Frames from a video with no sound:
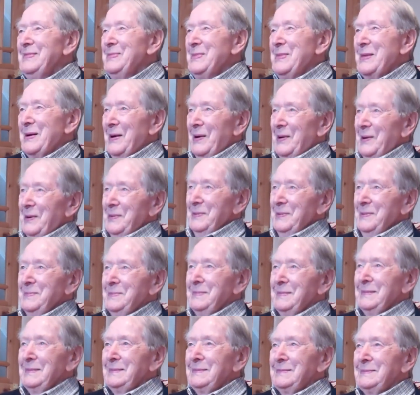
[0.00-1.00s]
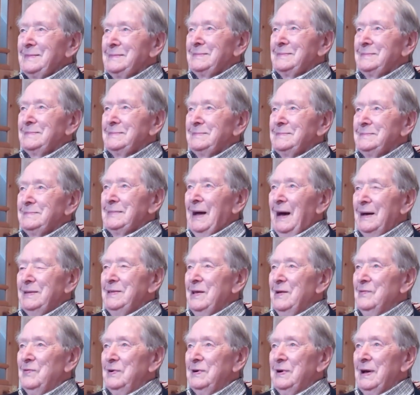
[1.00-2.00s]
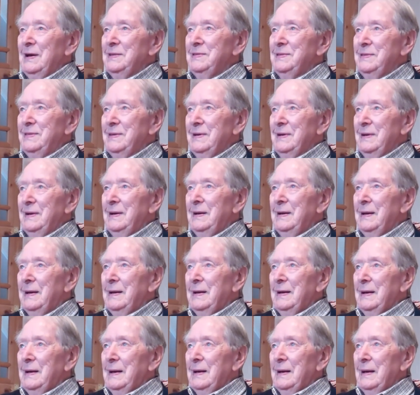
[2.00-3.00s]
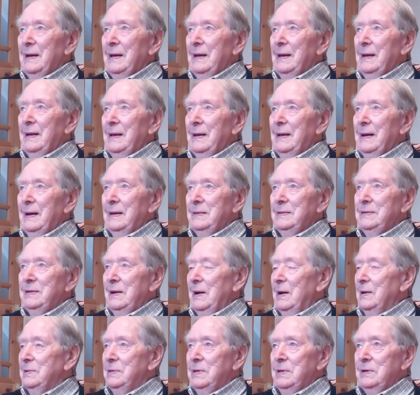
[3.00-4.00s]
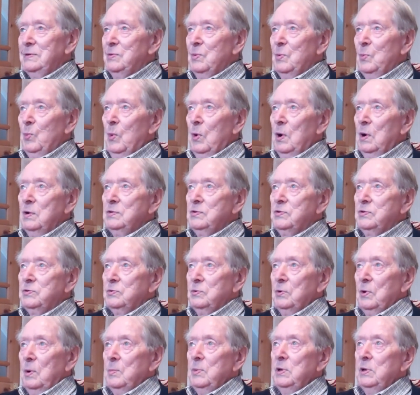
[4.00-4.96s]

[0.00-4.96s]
No, I never had. I didn't want to.